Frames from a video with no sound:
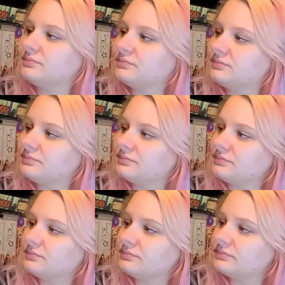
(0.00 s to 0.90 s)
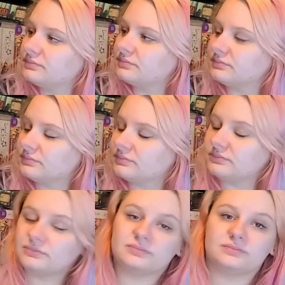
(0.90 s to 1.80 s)

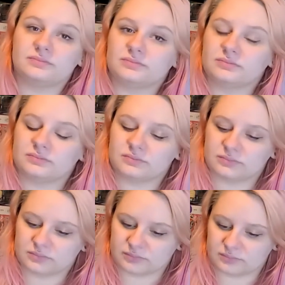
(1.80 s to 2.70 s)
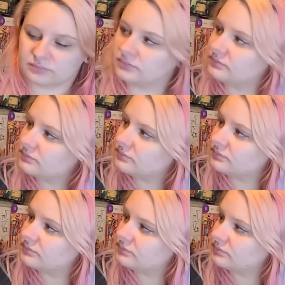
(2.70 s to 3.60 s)

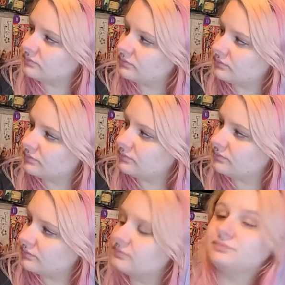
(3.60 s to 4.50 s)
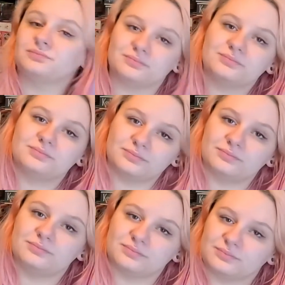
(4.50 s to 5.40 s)

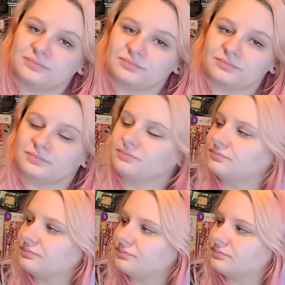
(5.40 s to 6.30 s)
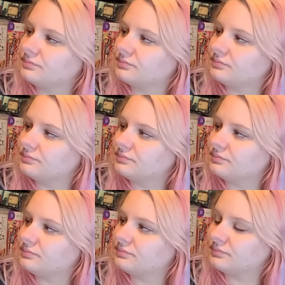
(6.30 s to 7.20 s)
[no speech]